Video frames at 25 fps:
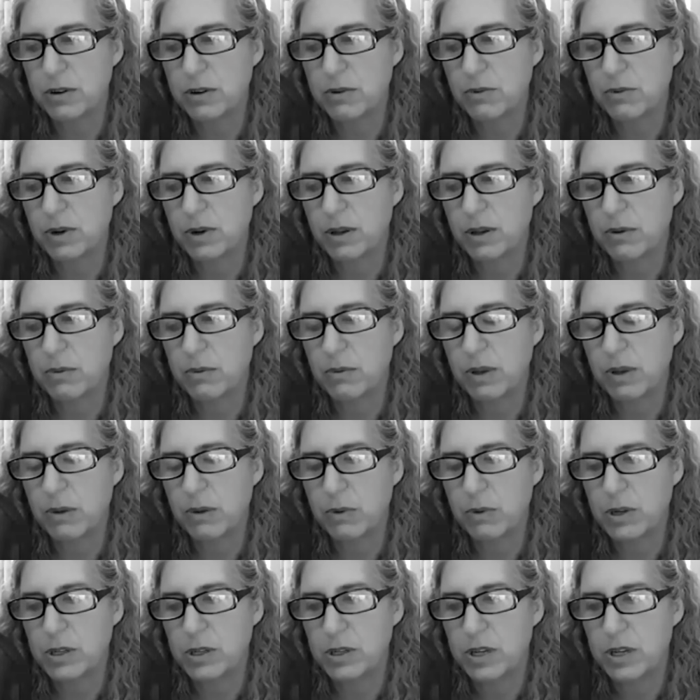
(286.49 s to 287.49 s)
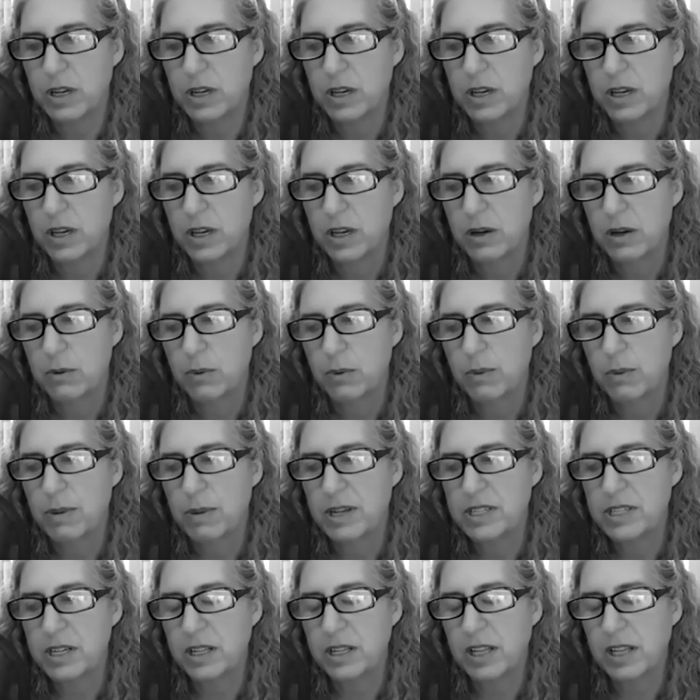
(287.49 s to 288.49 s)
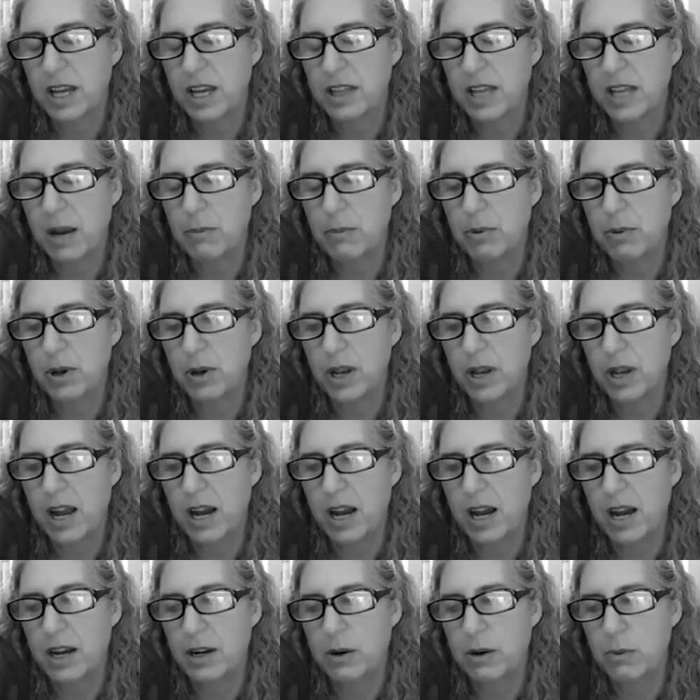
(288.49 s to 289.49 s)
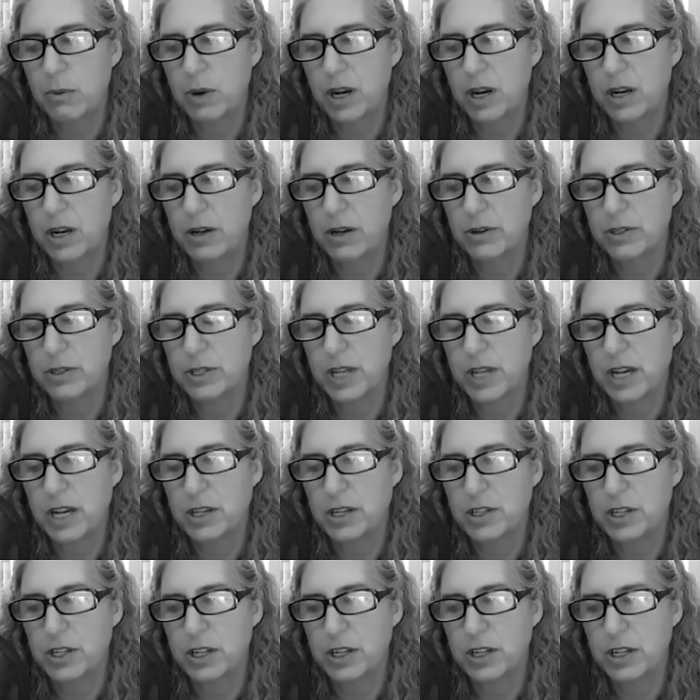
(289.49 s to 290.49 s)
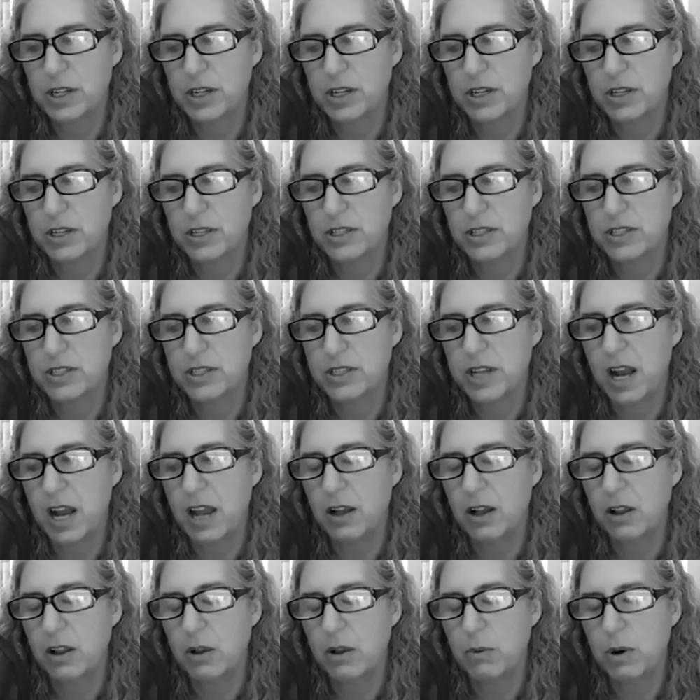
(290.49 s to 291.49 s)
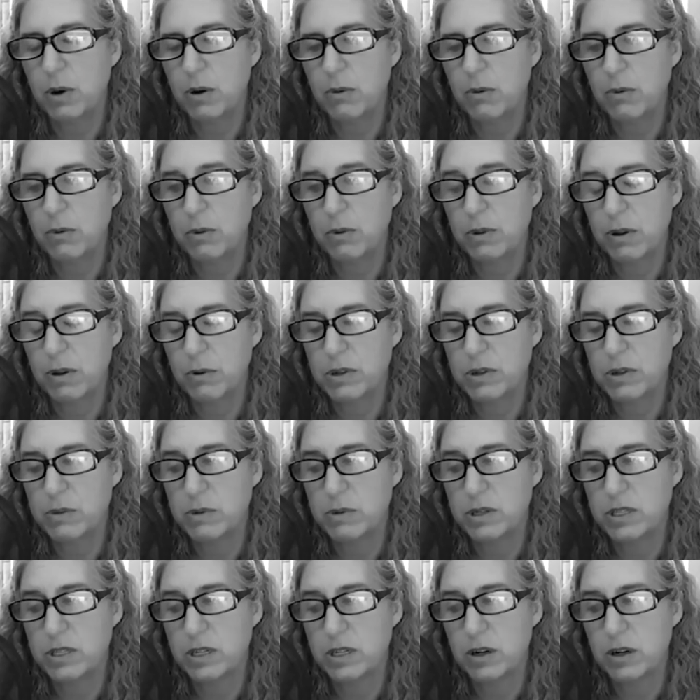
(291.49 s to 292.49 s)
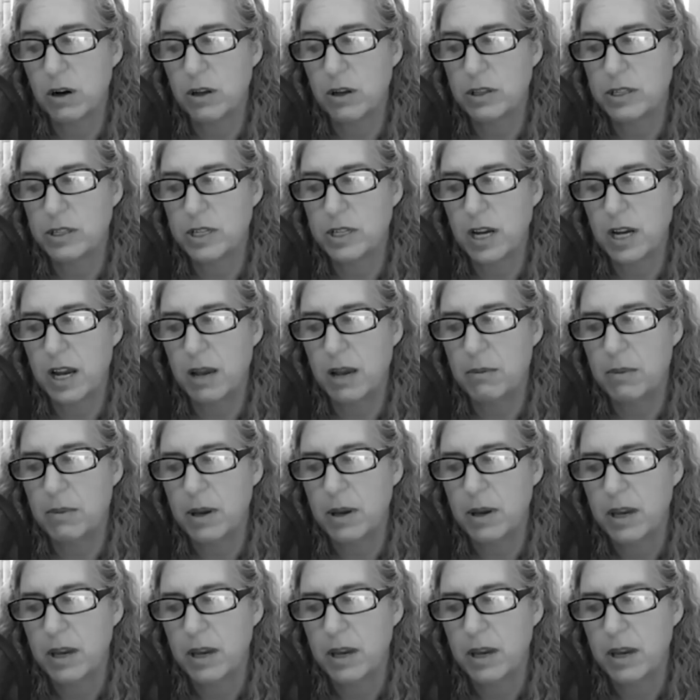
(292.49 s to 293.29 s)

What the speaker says: When we basically at that point had a radio station style where there was music all the time.